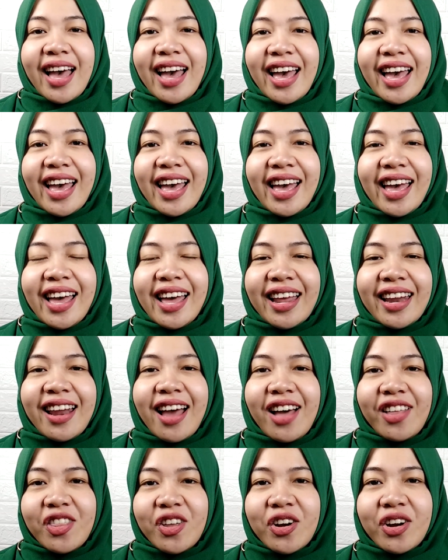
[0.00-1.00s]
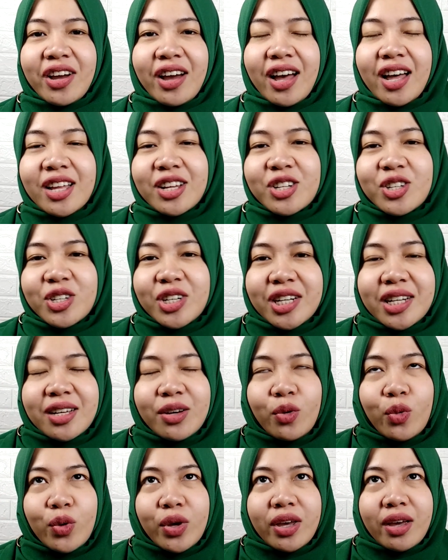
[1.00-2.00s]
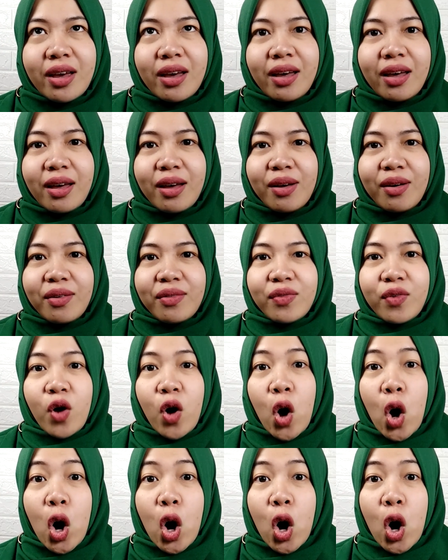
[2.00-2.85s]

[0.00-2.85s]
and other country we have